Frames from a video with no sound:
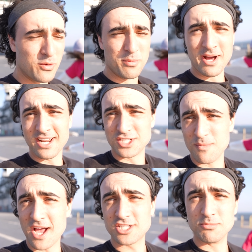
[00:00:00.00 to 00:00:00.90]
right, we're about to
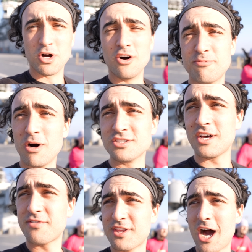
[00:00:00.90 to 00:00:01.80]
smack some golf balls
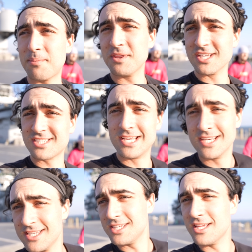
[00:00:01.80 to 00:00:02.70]
off the top of this.
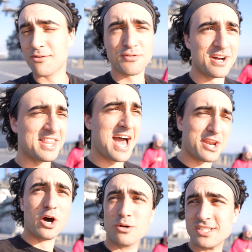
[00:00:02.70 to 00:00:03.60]
Never find that
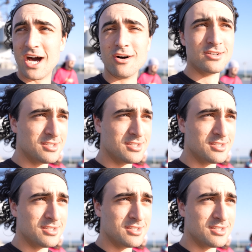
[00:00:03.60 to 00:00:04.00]
in a hotel.